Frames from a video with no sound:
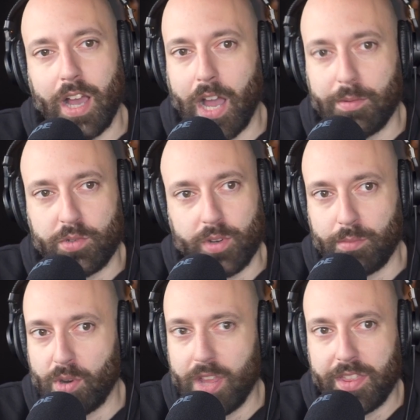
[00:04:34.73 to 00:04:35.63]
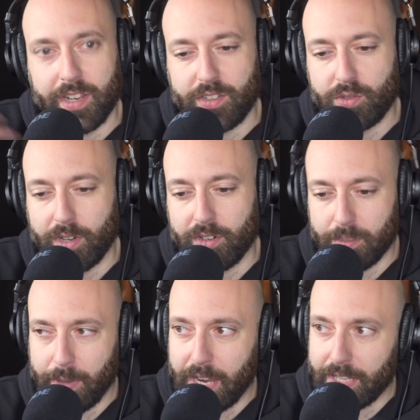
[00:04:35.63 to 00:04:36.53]
I'm short of breath, and it triggers a
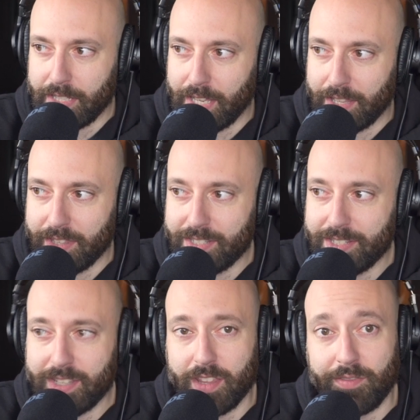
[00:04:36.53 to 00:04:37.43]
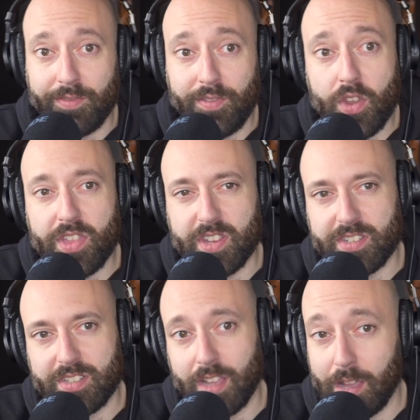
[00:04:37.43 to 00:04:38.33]
panic attack. This is the
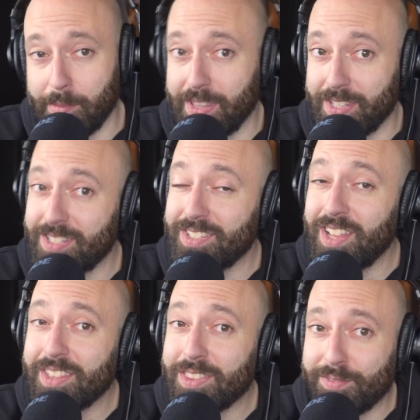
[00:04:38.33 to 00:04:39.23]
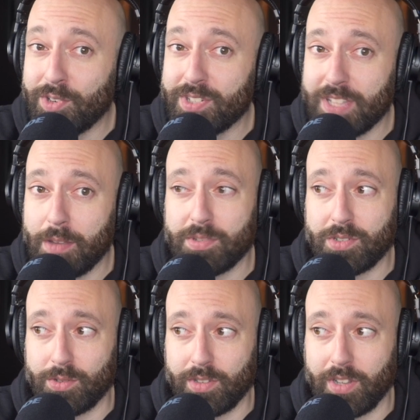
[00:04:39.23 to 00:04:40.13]
furthest, I mean, this is not the first
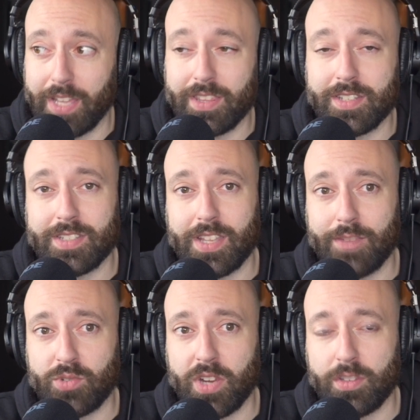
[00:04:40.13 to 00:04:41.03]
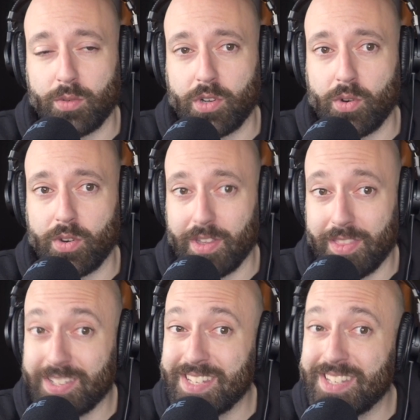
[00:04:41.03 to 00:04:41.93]
episode like this that I've tried to record.
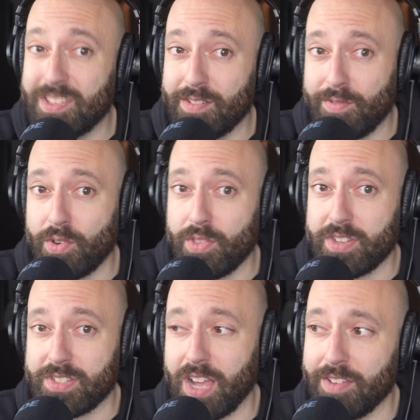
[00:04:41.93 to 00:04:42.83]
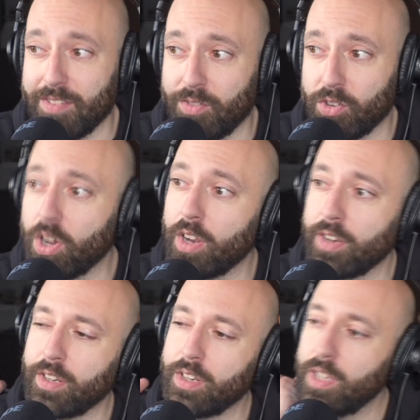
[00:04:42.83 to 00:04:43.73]
This is the furthest I've ever gotten.